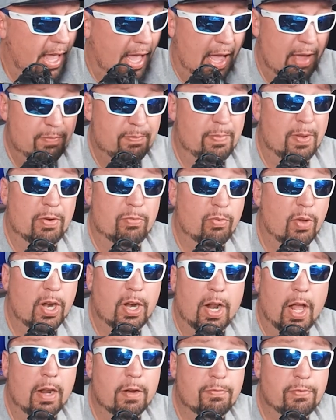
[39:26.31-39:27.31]
I've been
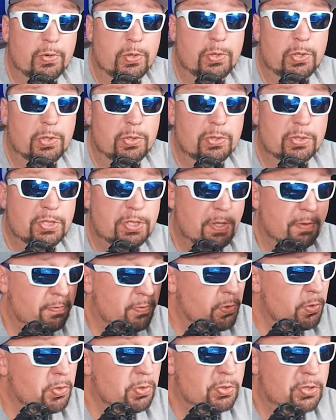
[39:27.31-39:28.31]
running on voodoos. The
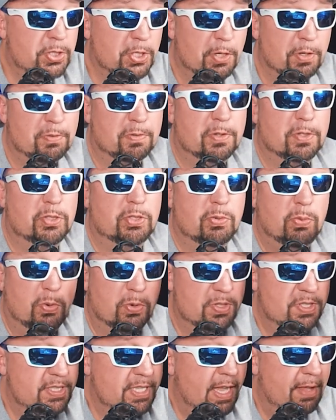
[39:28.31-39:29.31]
voodoo silvers were
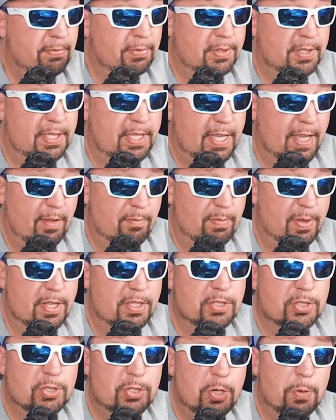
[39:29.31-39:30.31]
definitely have
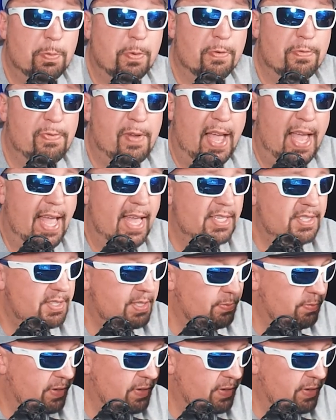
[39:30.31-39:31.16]
been super fast.